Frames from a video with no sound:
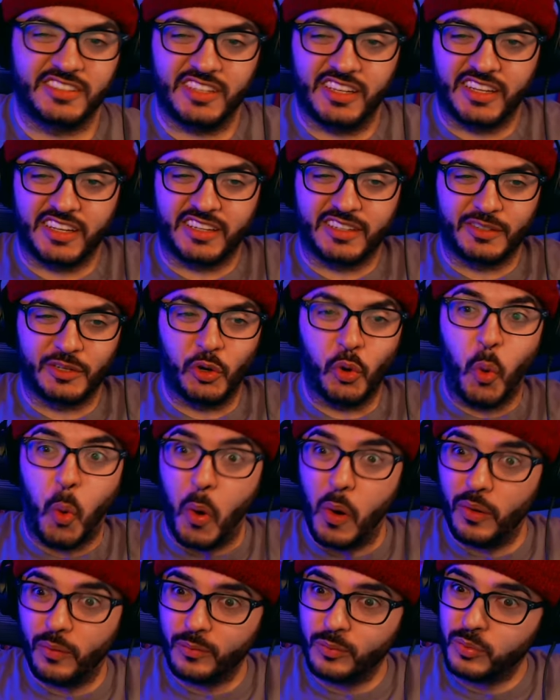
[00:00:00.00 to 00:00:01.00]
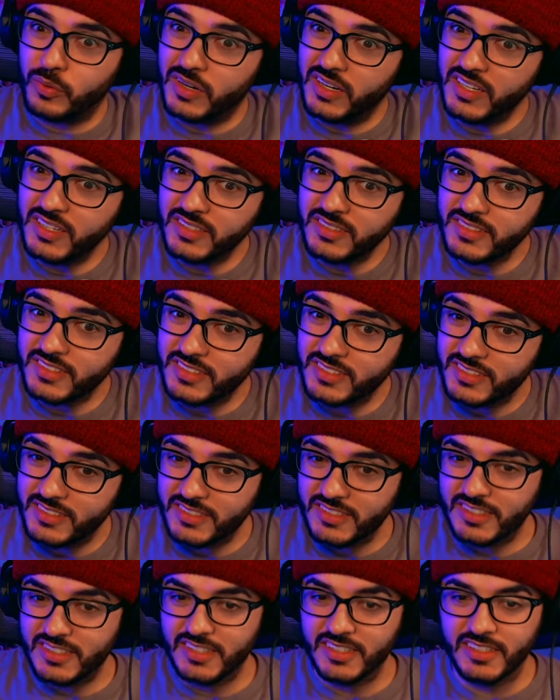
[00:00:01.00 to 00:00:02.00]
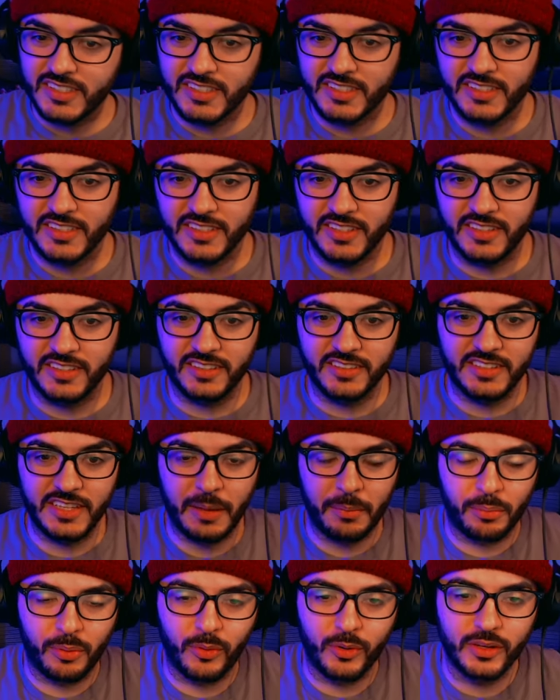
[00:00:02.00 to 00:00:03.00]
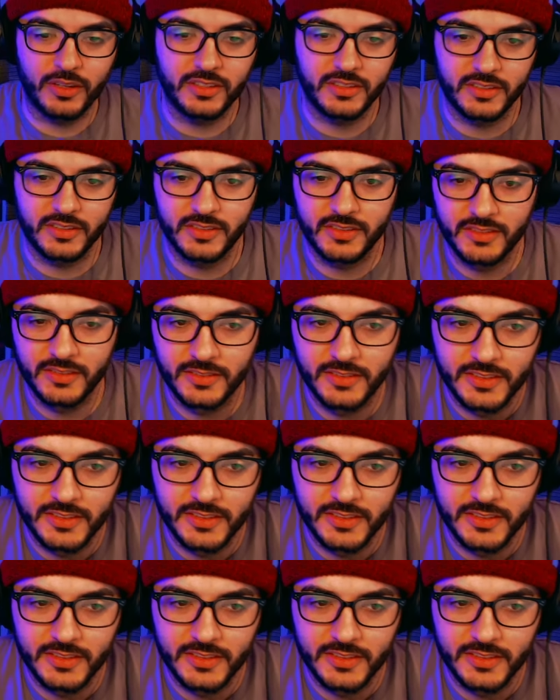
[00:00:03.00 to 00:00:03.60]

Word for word: Like, what? There's that poison.